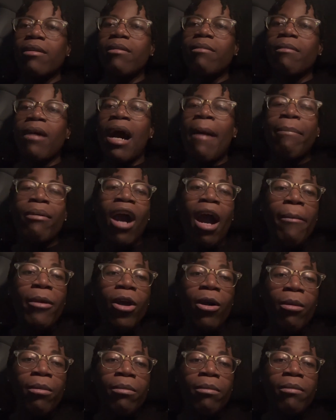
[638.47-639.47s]
I'm probably
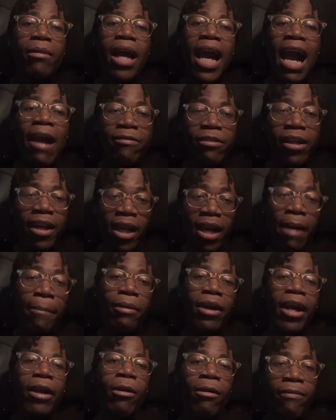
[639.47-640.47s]
gonna, after that, I'm
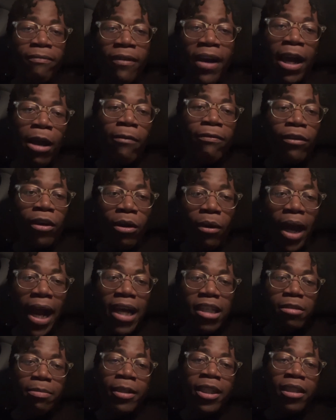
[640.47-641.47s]
probably gonna file for
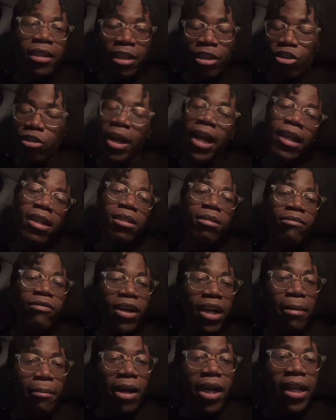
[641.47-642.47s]
harassment and try and get some
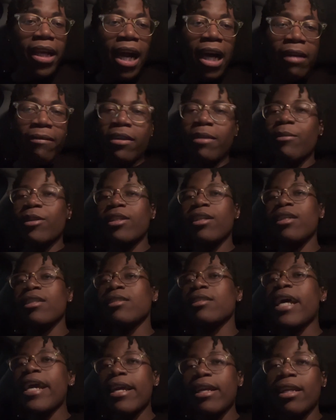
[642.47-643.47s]
fucking money out of it,
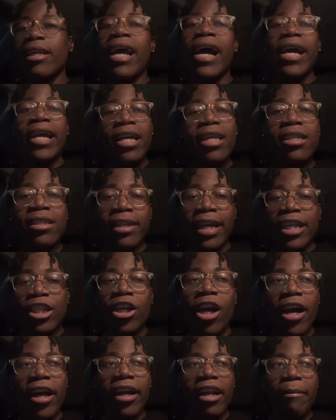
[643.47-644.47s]
because they
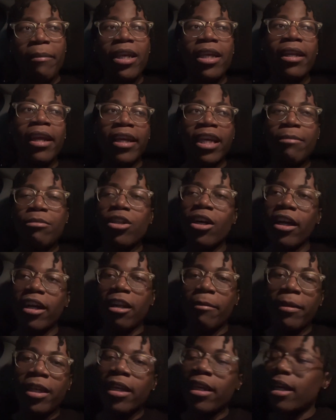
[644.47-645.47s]
targeting me. They keep
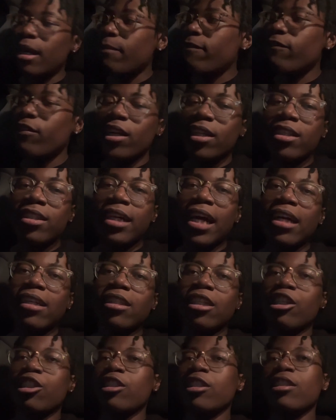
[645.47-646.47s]
targeting me, and I'm fucking tired
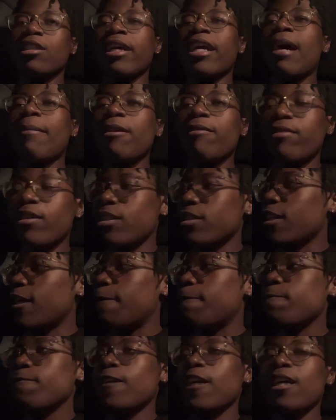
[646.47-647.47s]
of that shit. They got me fucked up.